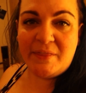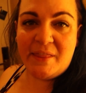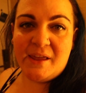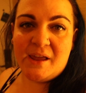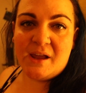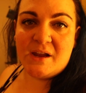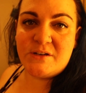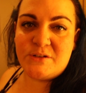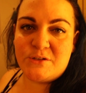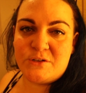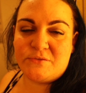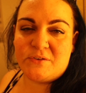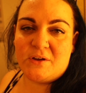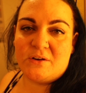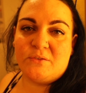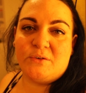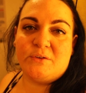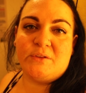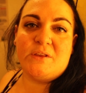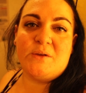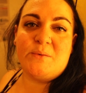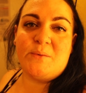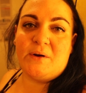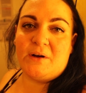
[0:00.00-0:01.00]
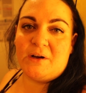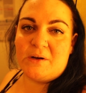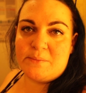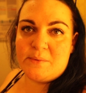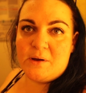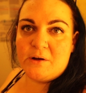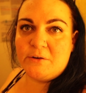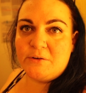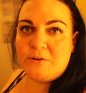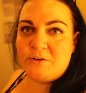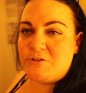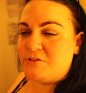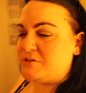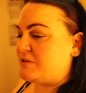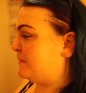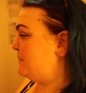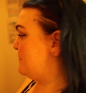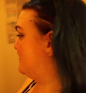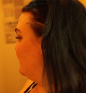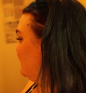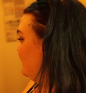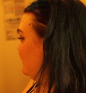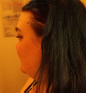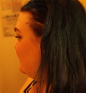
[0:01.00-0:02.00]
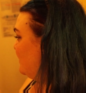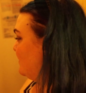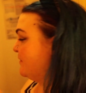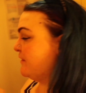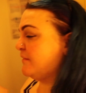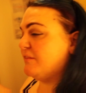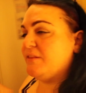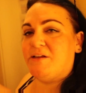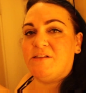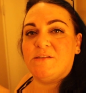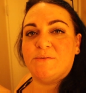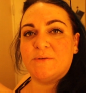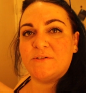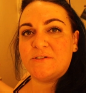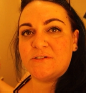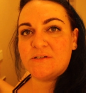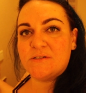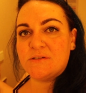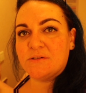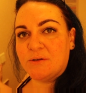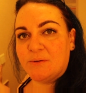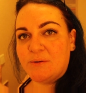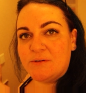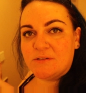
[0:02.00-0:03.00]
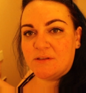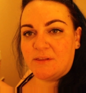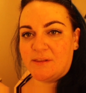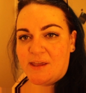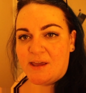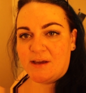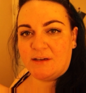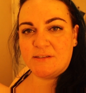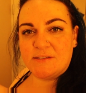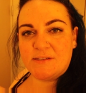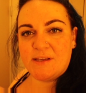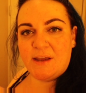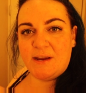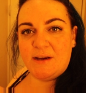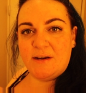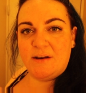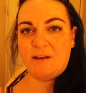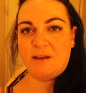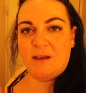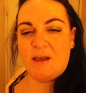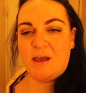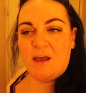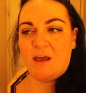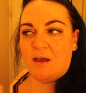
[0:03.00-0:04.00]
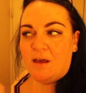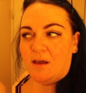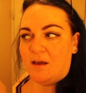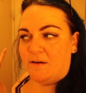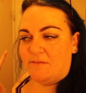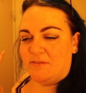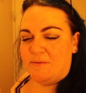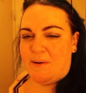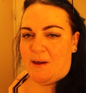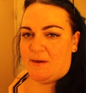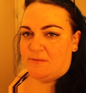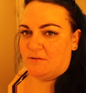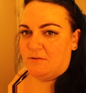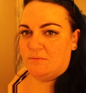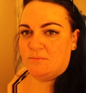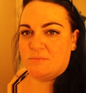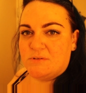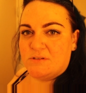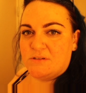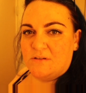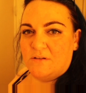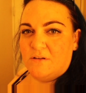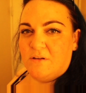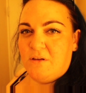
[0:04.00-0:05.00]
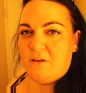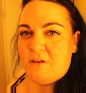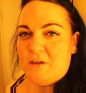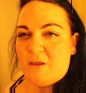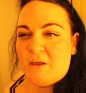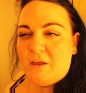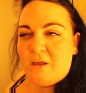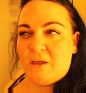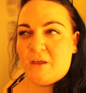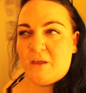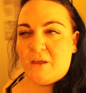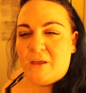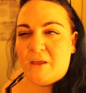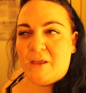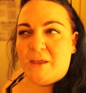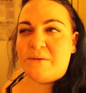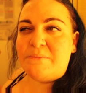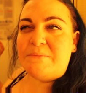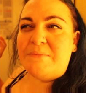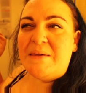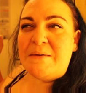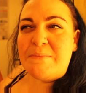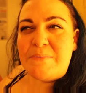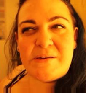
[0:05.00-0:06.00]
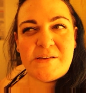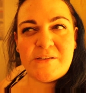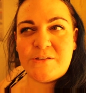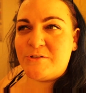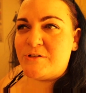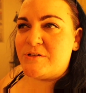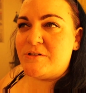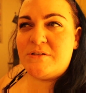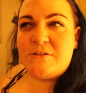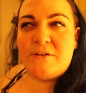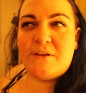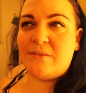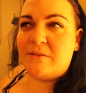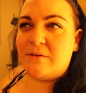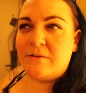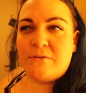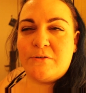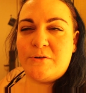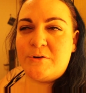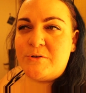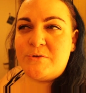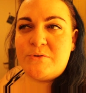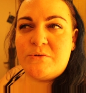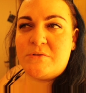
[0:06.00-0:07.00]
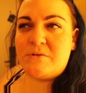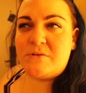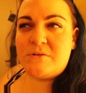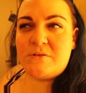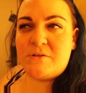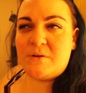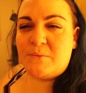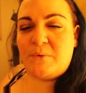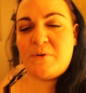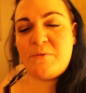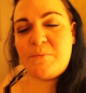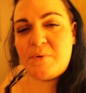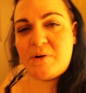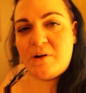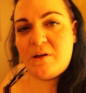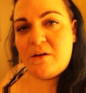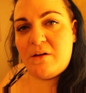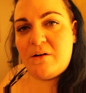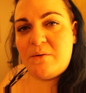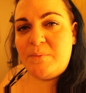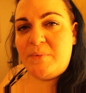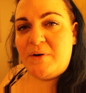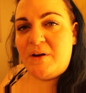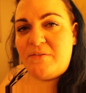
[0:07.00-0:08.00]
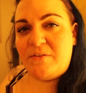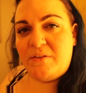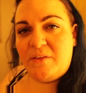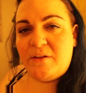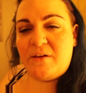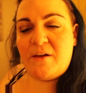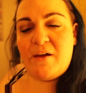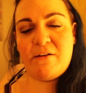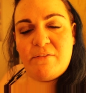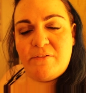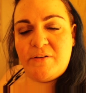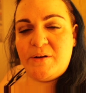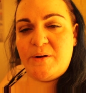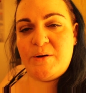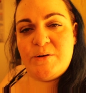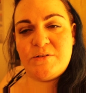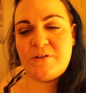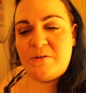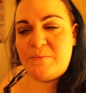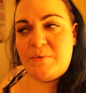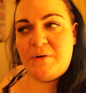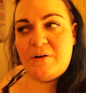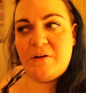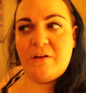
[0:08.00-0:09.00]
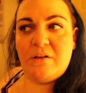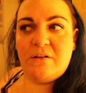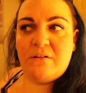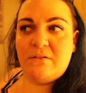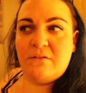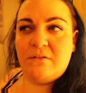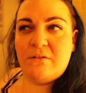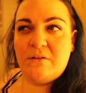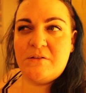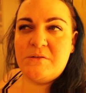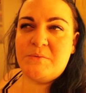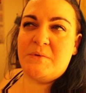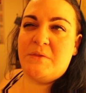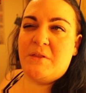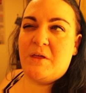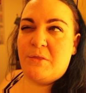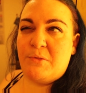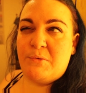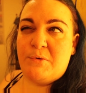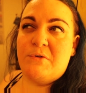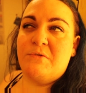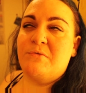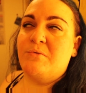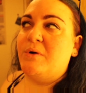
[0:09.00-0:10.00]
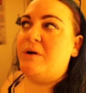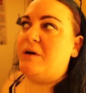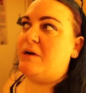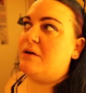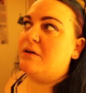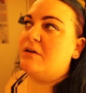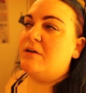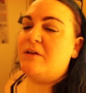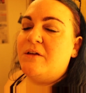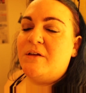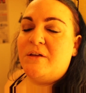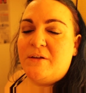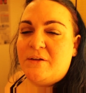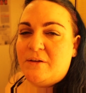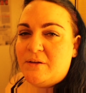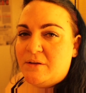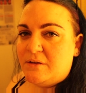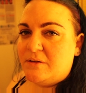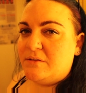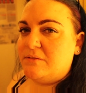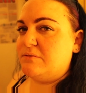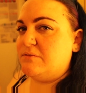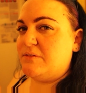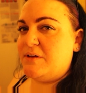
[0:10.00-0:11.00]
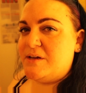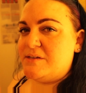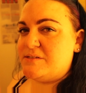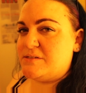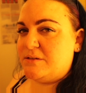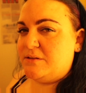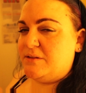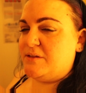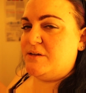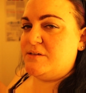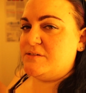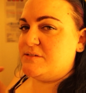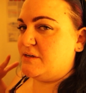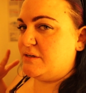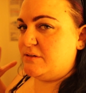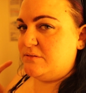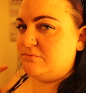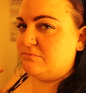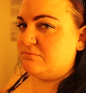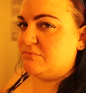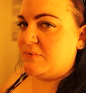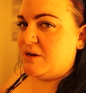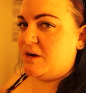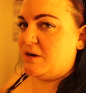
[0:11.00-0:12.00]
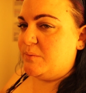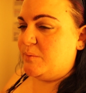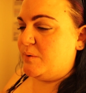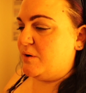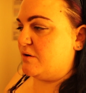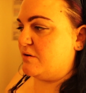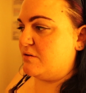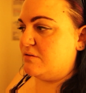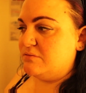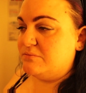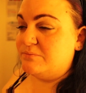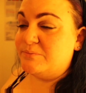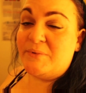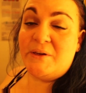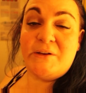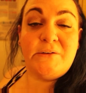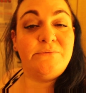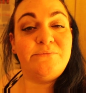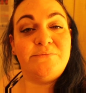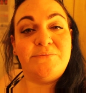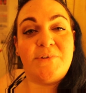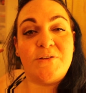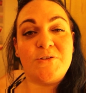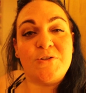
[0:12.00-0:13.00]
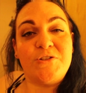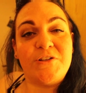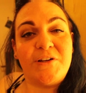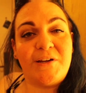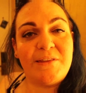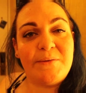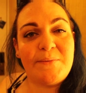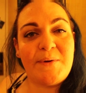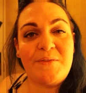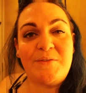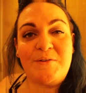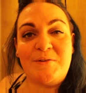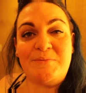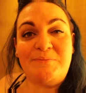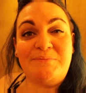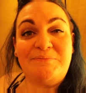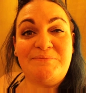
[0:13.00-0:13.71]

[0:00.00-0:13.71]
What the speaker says: thing I do find really weird about cruise ships is that the light switches are always on the outside of the bathrooms. Maybe it's just in the cruises that we've been on, but I feel like every cruise I've been on, it's been like 3 or 4, has it on the outside. Kind of weird, but let's go check out the bathroom.